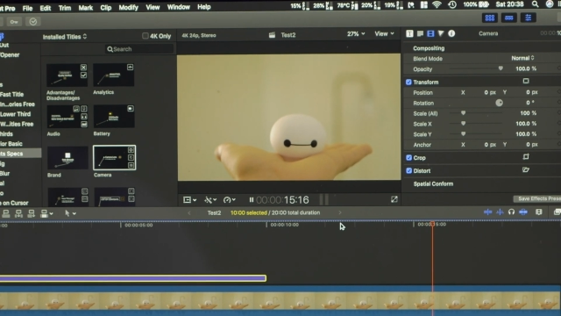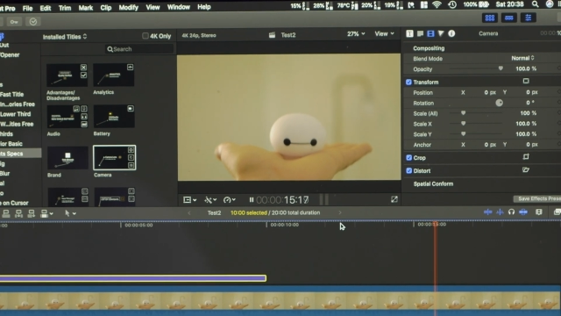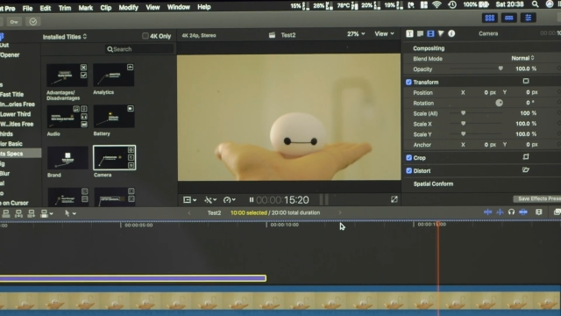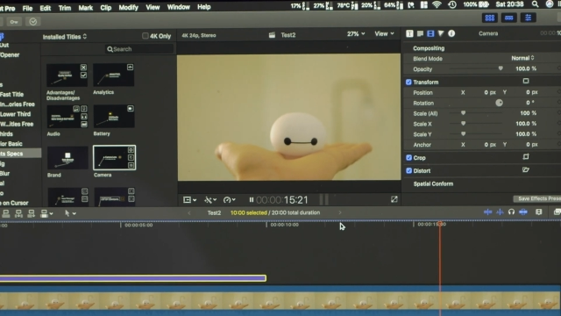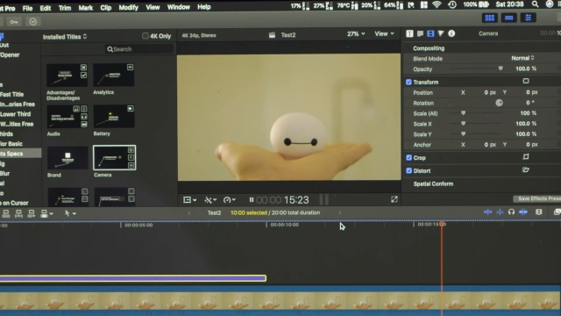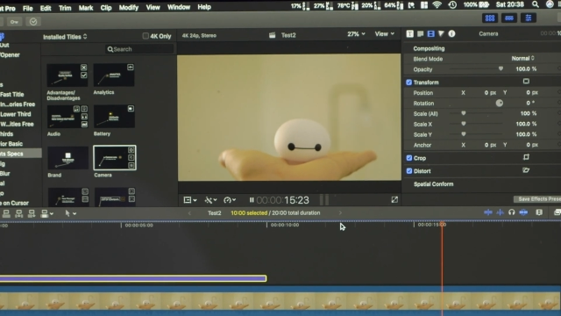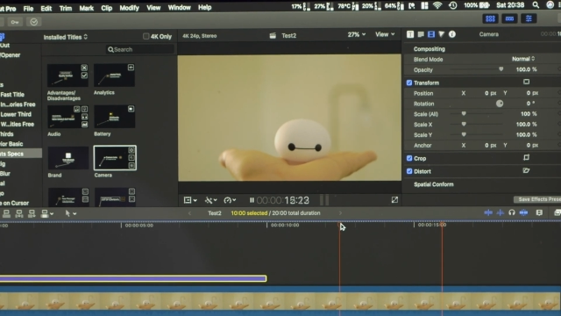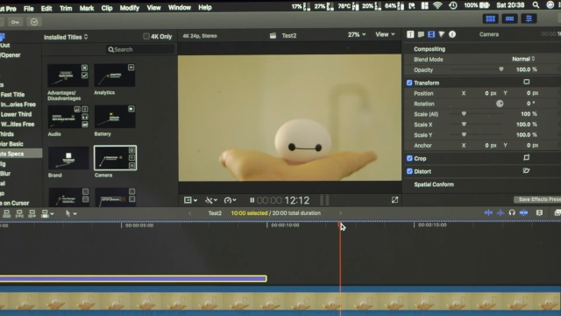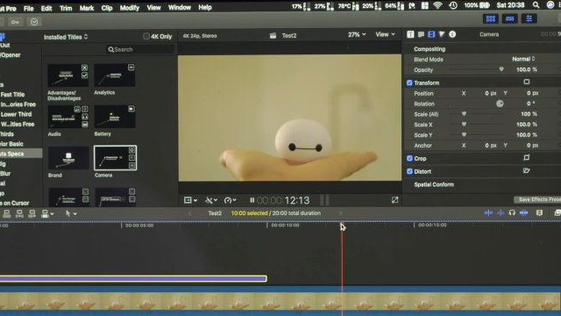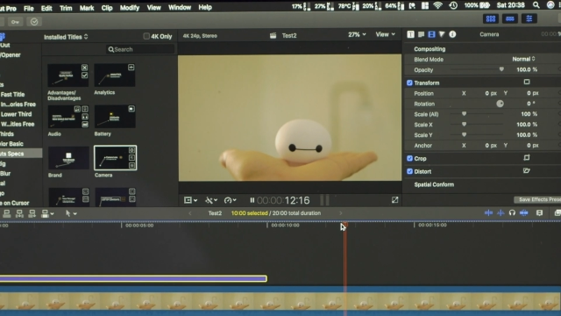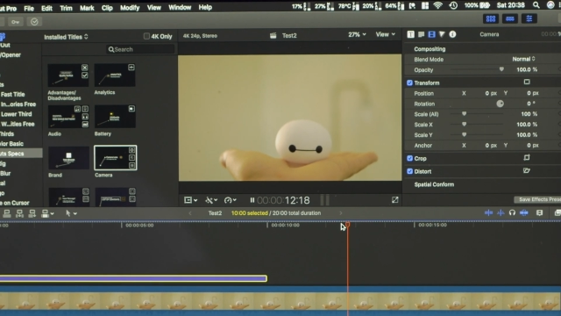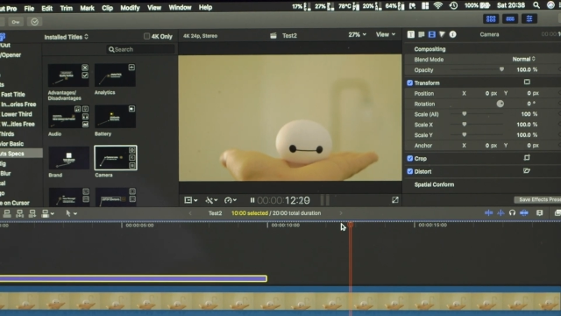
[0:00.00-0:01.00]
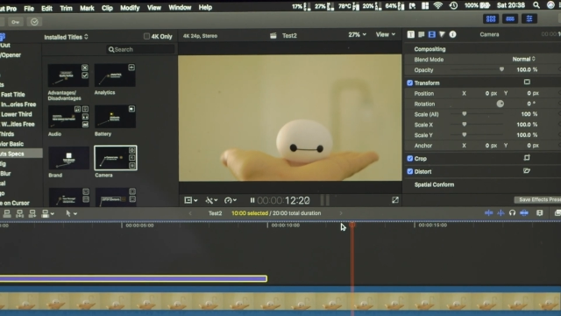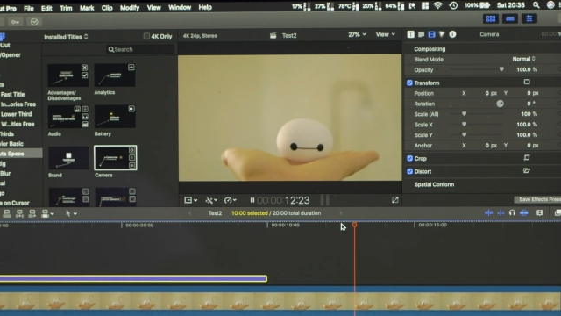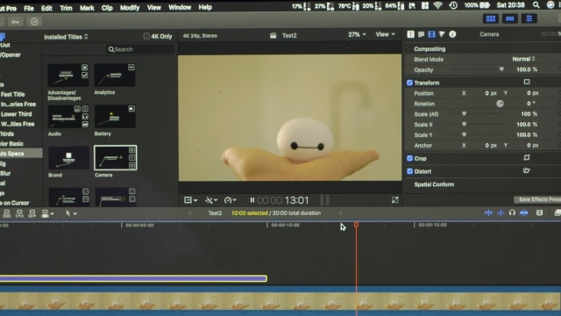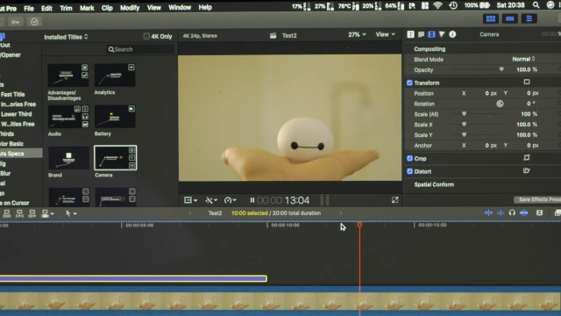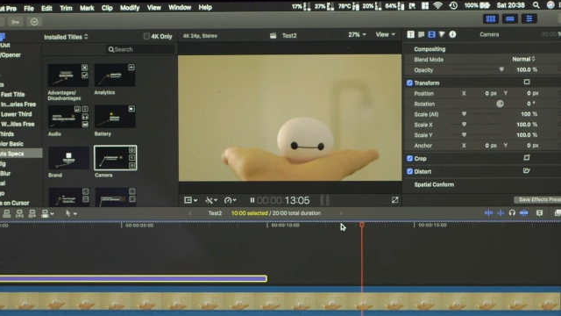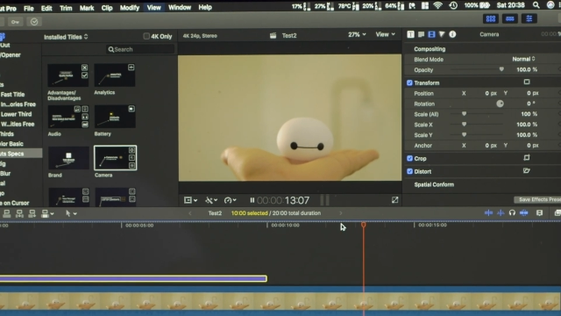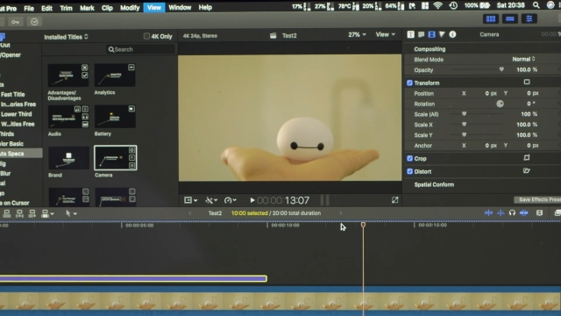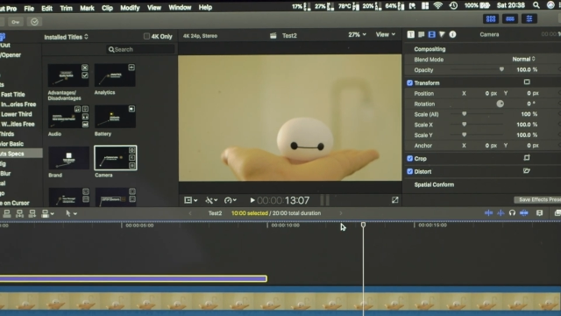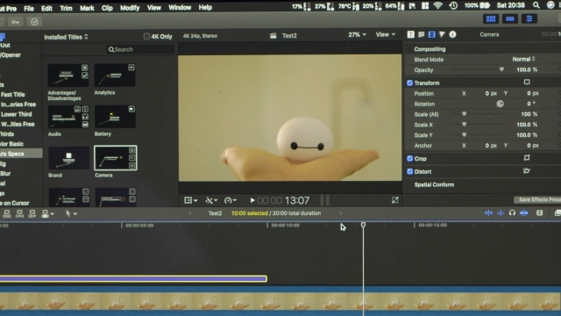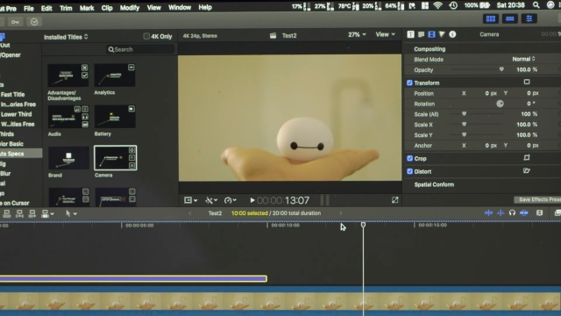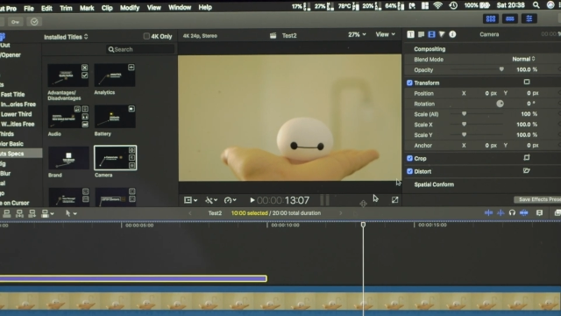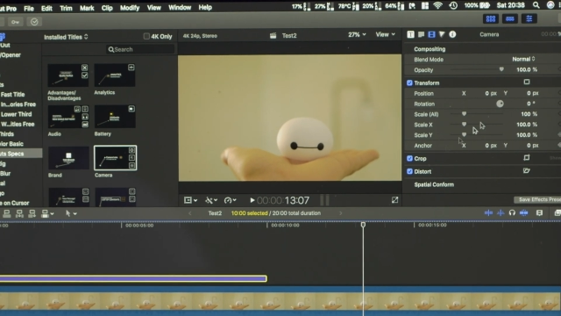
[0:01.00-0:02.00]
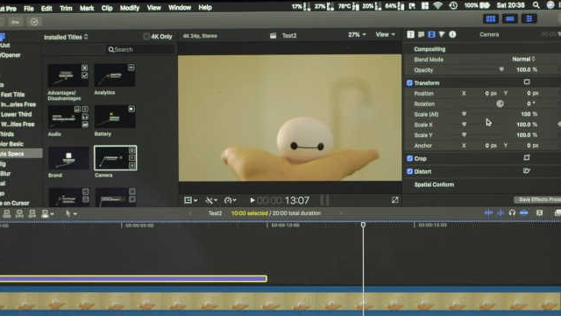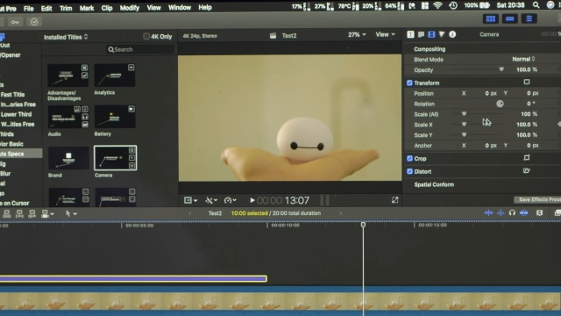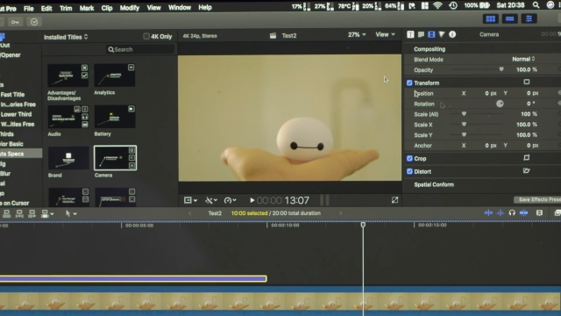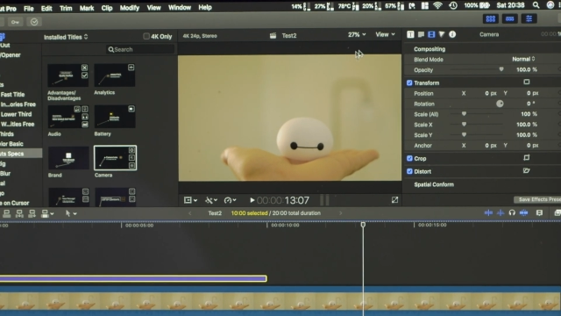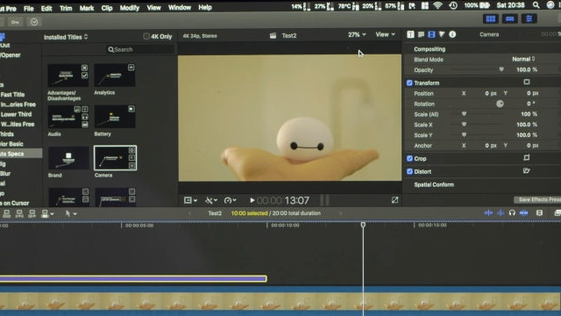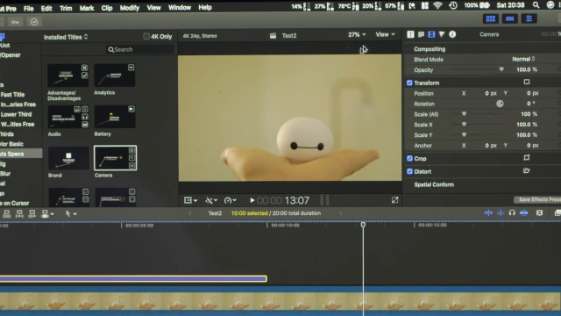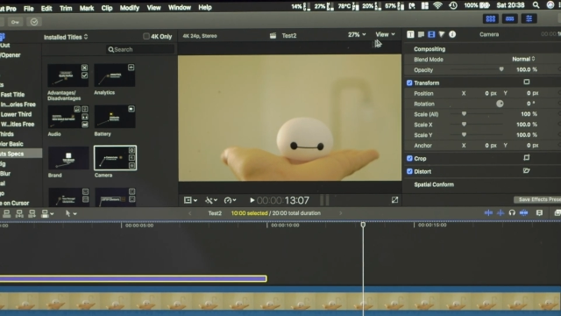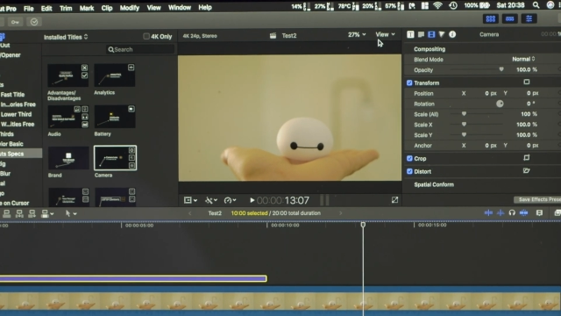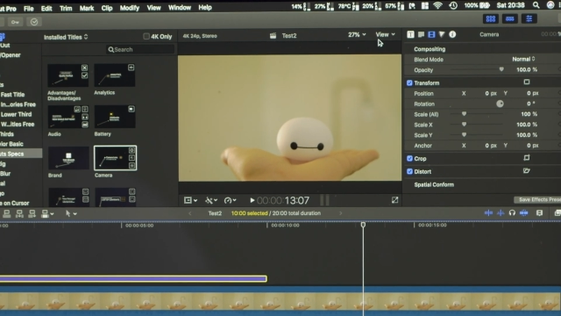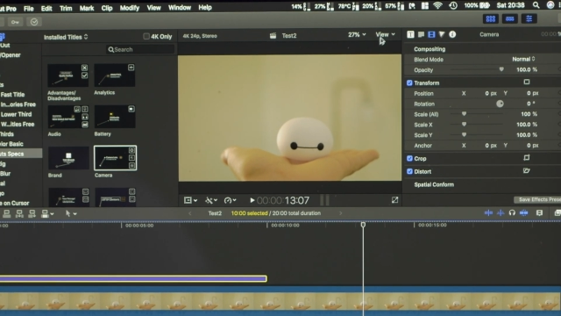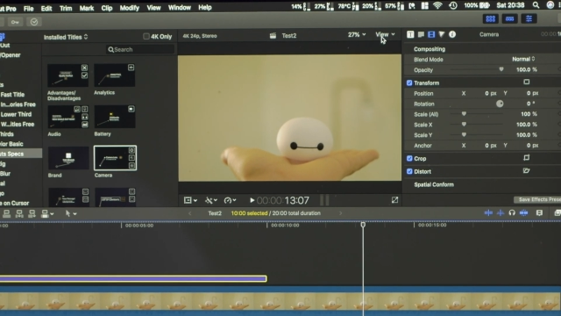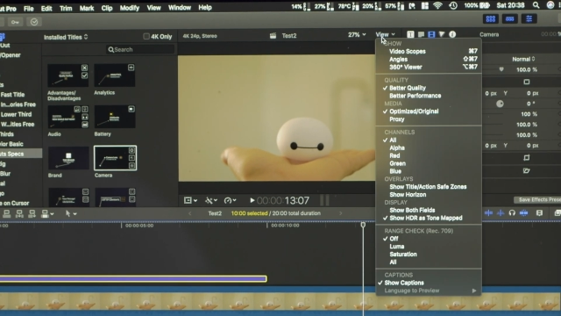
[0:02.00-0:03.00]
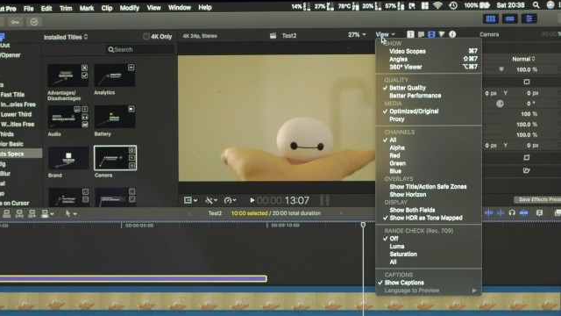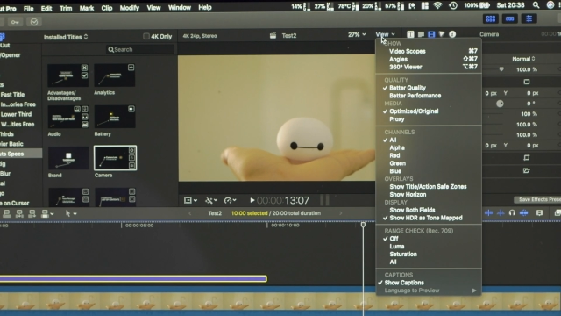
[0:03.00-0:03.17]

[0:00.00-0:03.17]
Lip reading: [unreadable: no face in view]